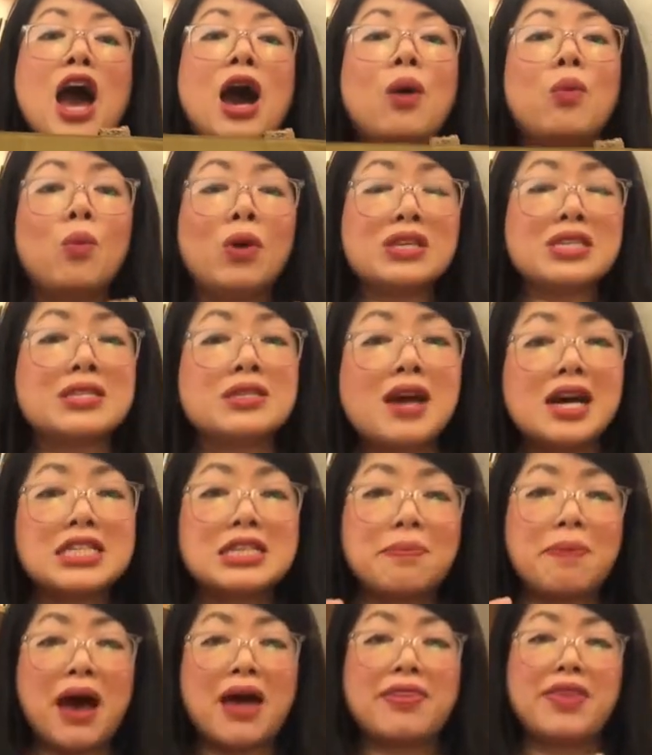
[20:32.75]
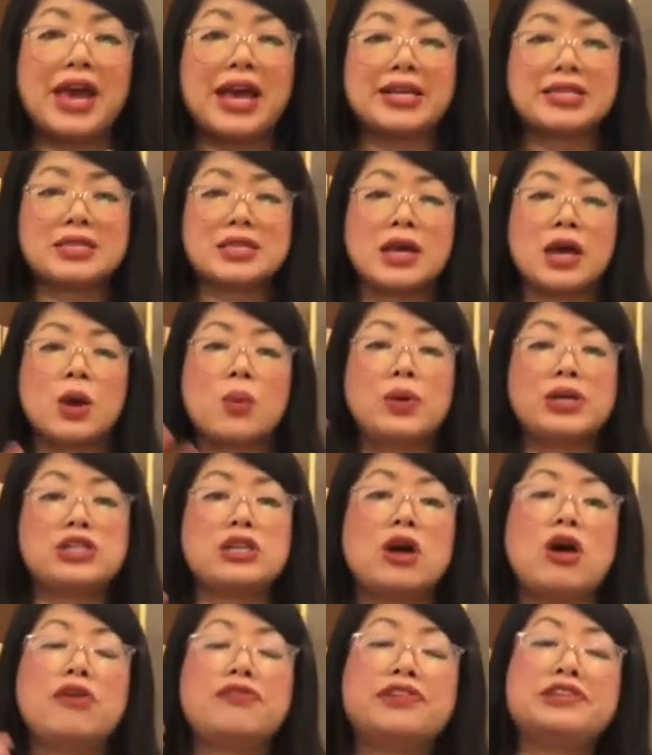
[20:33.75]
And what's nice about this, we
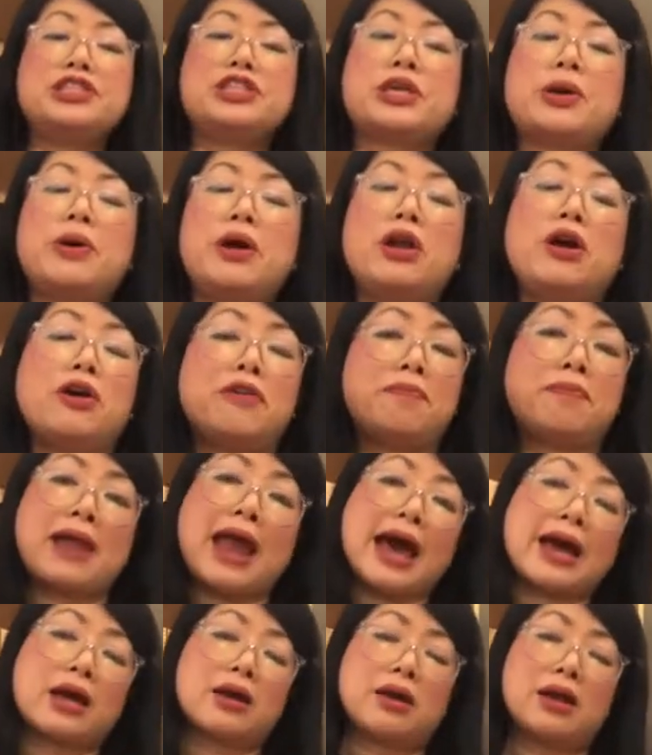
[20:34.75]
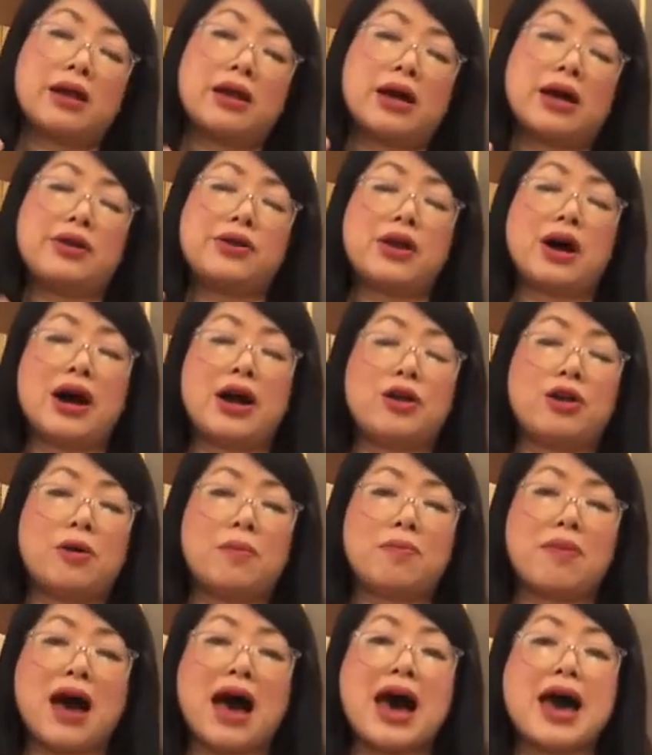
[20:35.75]
often show a lot of black uh,
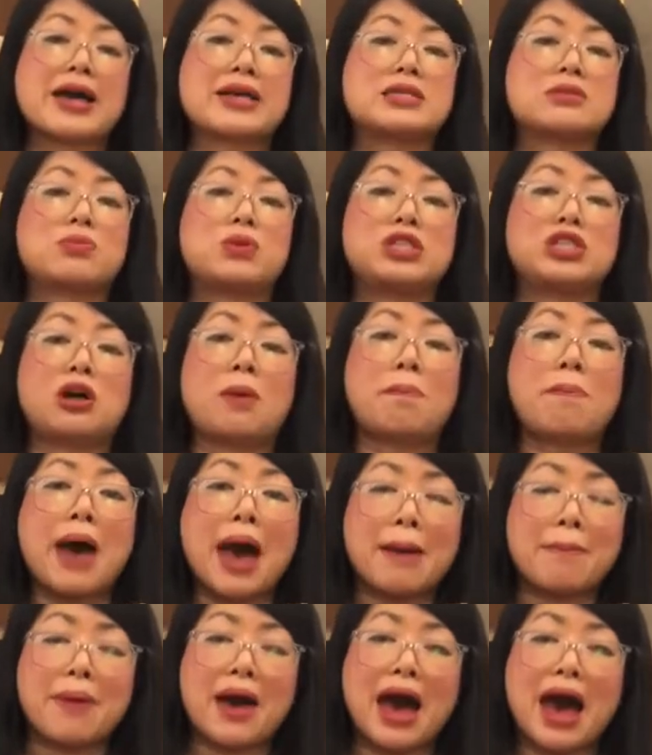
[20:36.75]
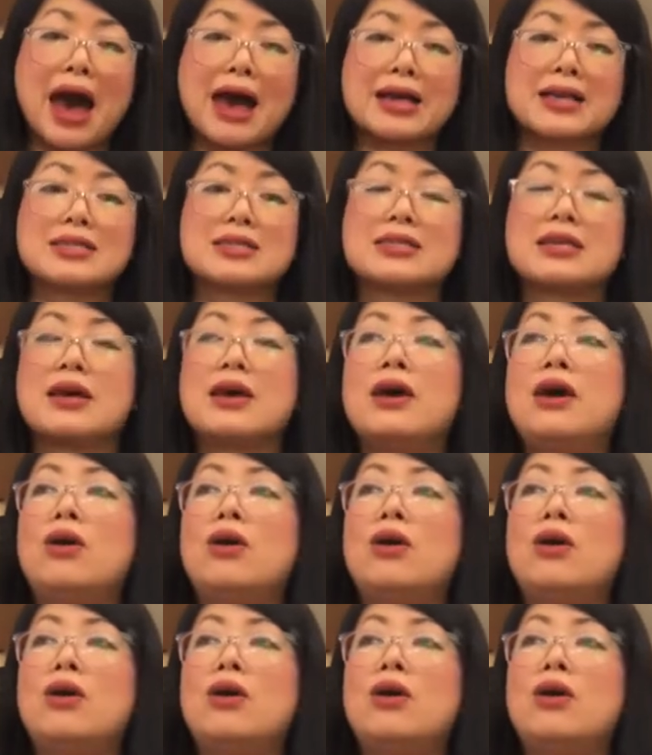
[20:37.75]
nylon bags, which are backpacks